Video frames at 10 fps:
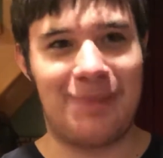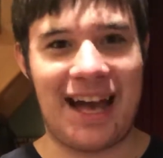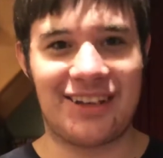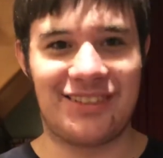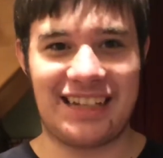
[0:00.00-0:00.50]

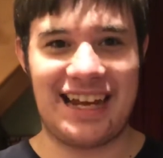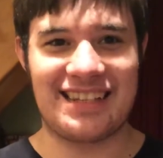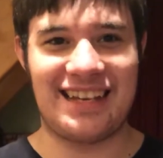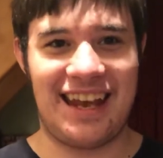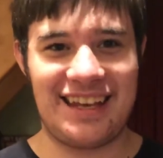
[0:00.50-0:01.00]
battle that
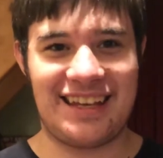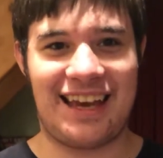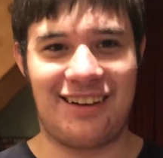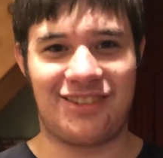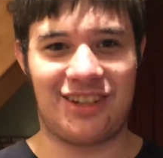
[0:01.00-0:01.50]
has an A
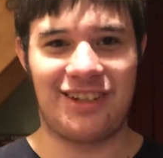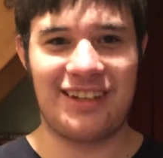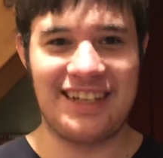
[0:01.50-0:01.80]
counter,